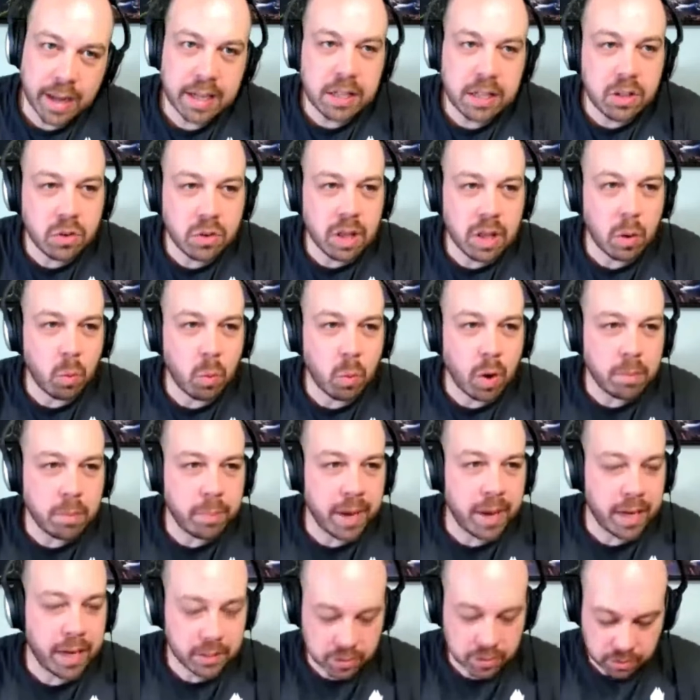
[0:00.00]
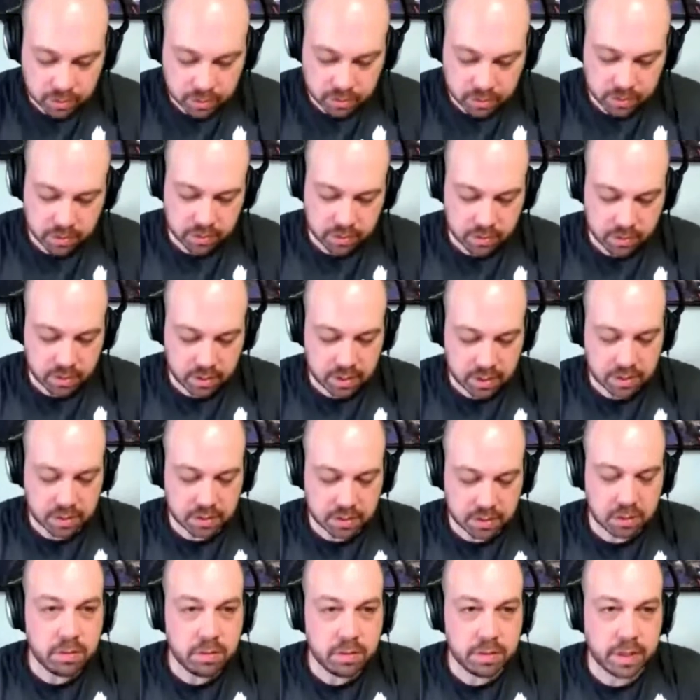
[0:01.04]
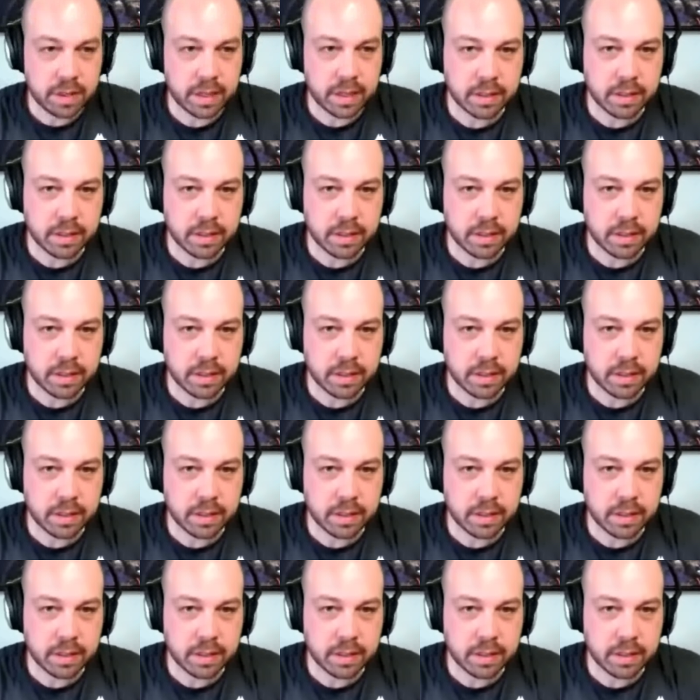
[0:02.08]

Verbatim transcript: Oh, I didn't know that 1Password does two